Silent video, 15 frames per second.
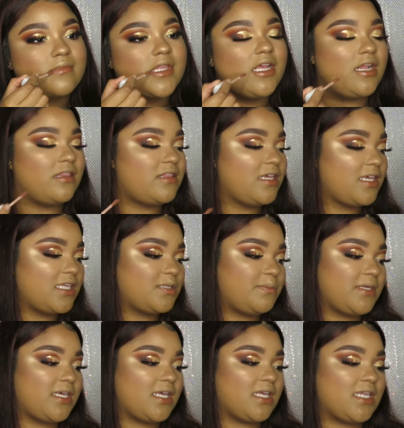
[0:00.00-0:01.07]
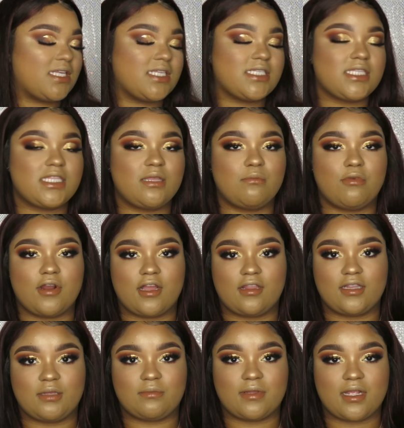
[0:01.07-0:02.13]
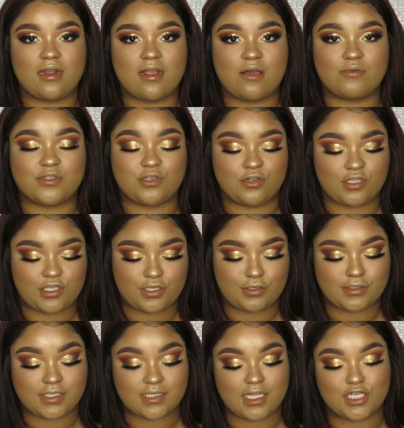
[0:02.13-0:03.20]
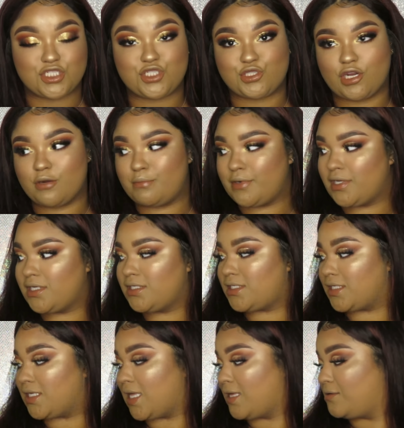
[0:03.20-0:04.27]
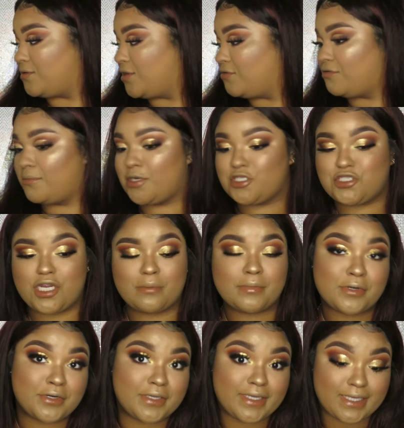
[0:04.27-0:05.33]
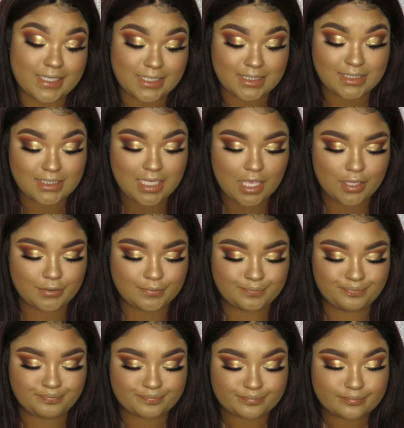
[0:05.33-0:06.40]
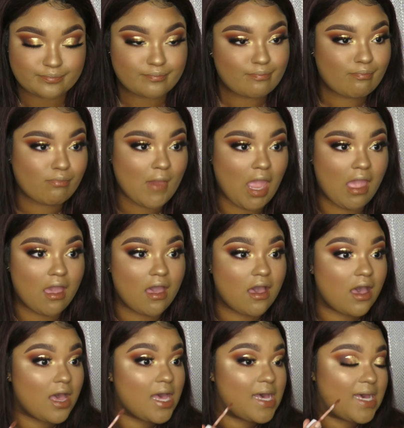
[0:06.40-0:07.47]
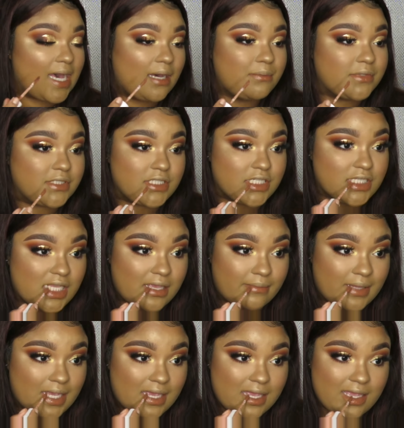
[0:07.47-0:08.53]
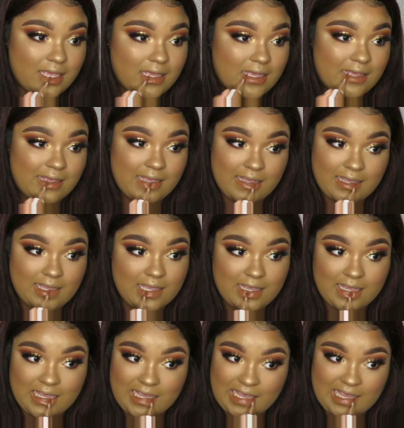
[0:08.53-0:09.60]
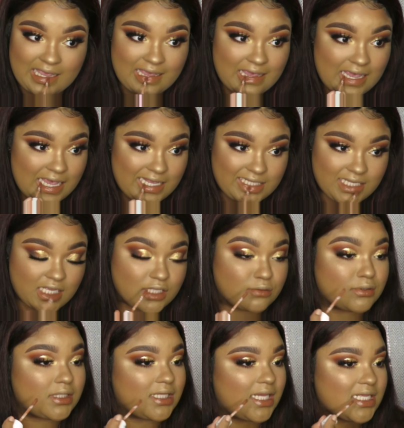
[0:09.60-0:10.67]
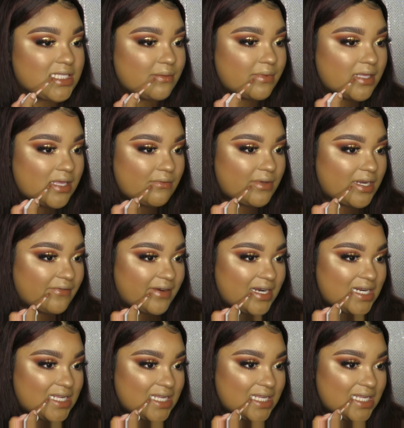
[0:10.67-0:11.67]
And I think it's because the brown lip liner I was gonna use is not sharpened, and I don't know where my sharpener is, so I'm gonna just skip that. That sounds really lazy, but whatever.